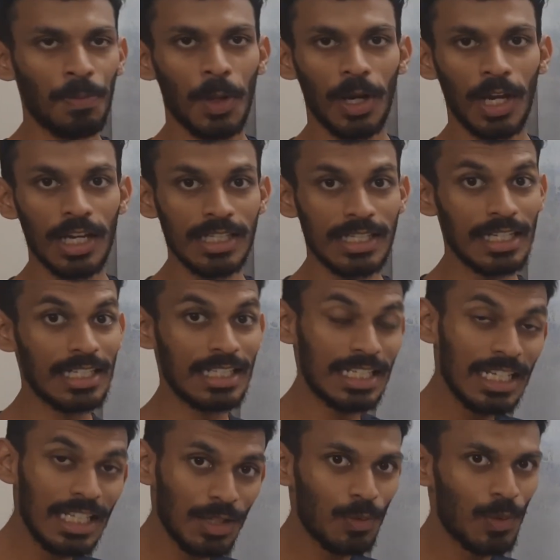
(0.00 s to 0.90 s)
Okay,
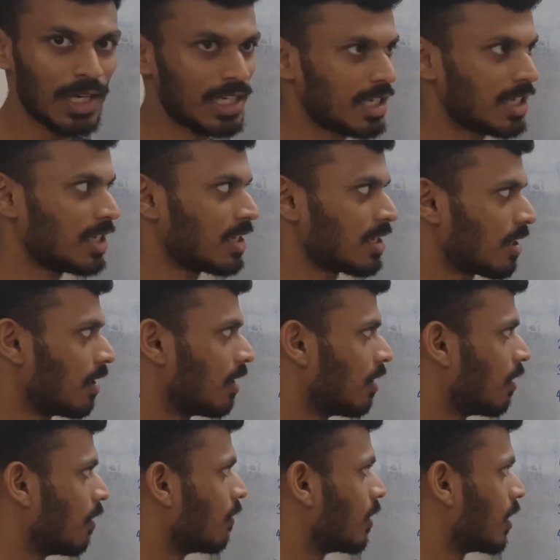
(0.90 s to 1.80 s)
16 questions
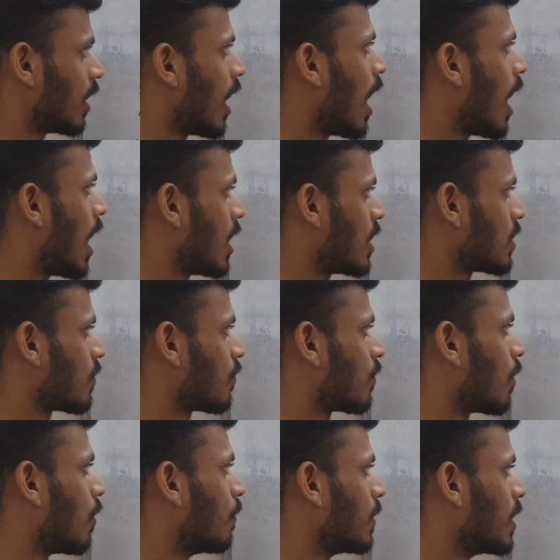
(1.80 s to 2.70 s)
uh, were asked
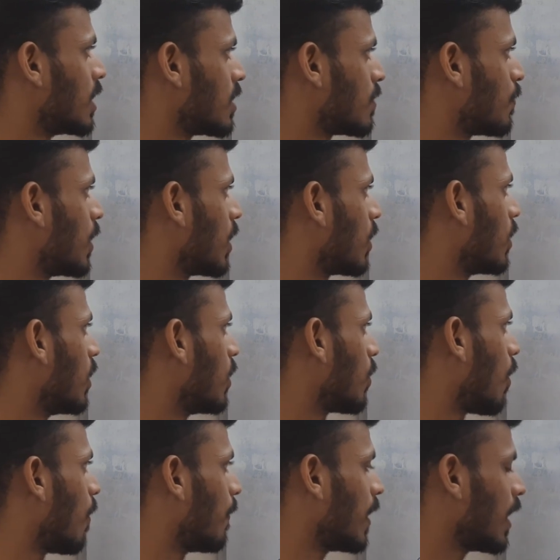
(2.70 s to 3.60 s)
from this particular
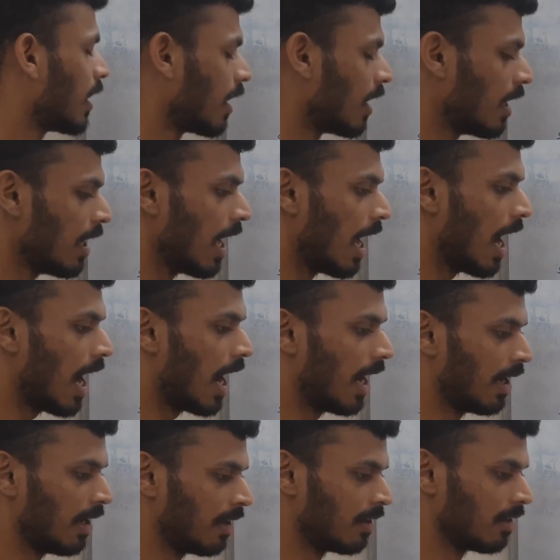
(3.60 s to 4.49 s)
topic
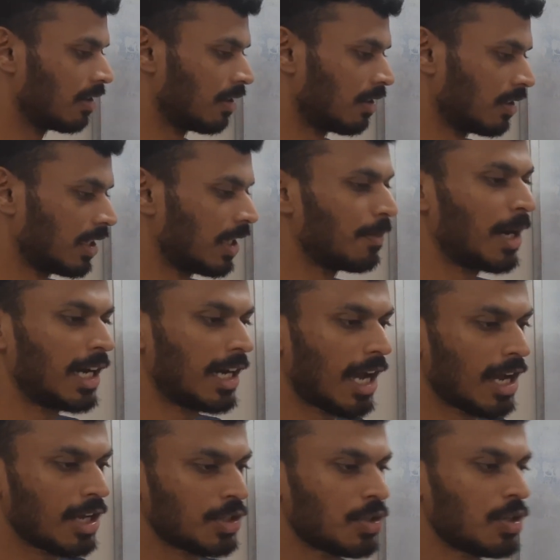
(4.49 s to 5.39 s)
and uh, they might
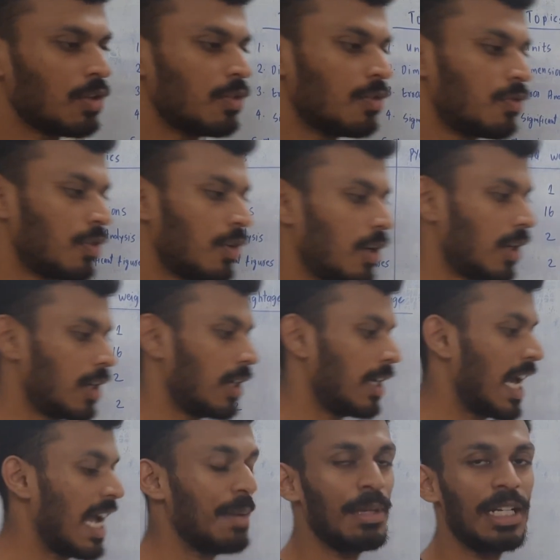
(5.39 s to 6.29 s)
ask you for
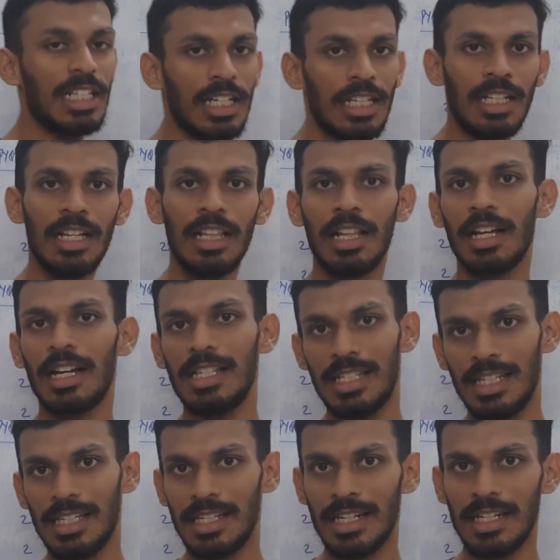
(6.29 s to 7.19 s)
dimensional
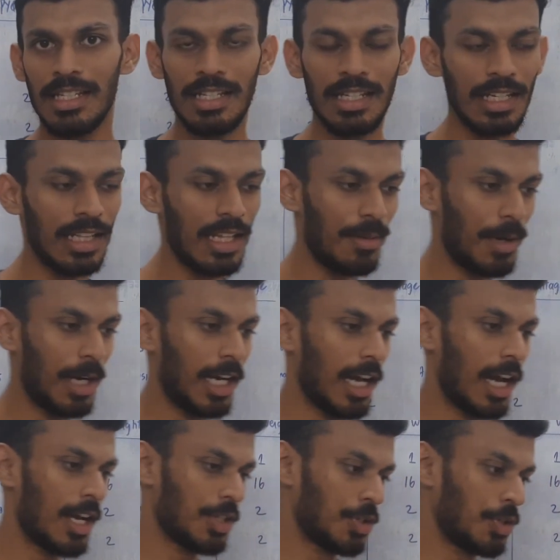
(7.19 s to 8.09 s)
consistency, they might
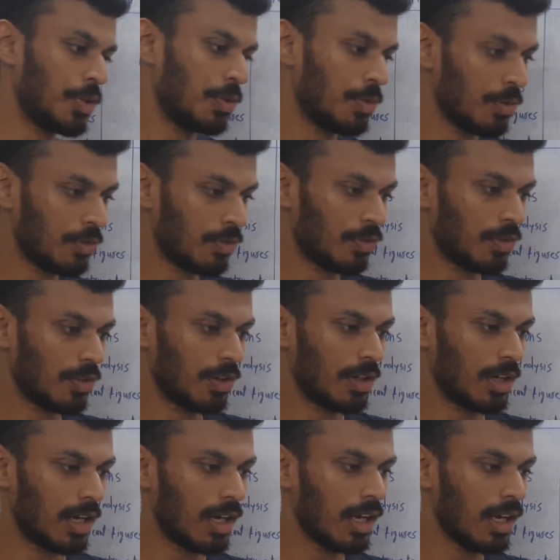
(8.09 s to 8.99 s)
ask you
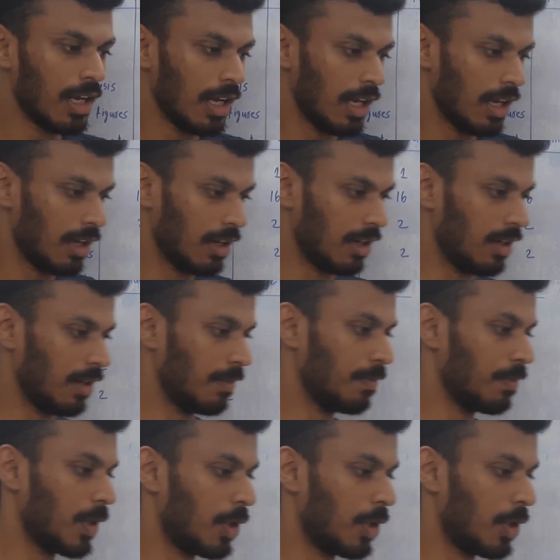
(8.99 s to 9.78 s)
for uh,